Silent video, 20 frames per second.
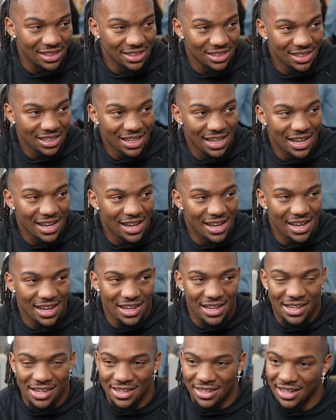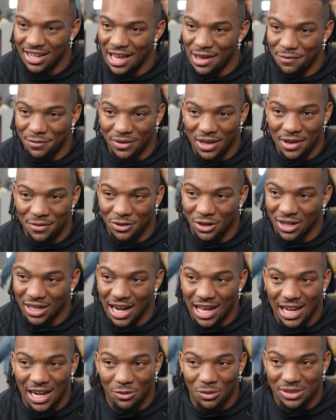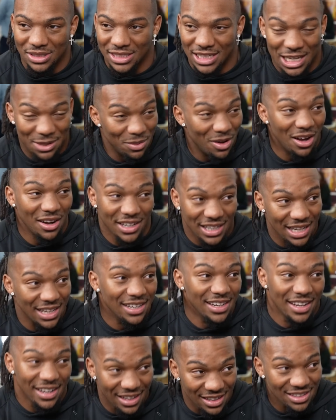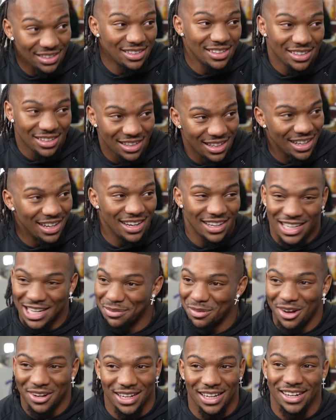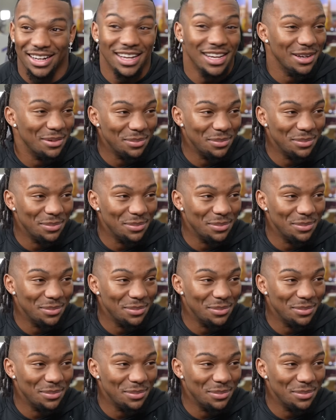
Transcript: Yeah. And if you're a guy that wants to keep on getting hit, then keep on getting hit.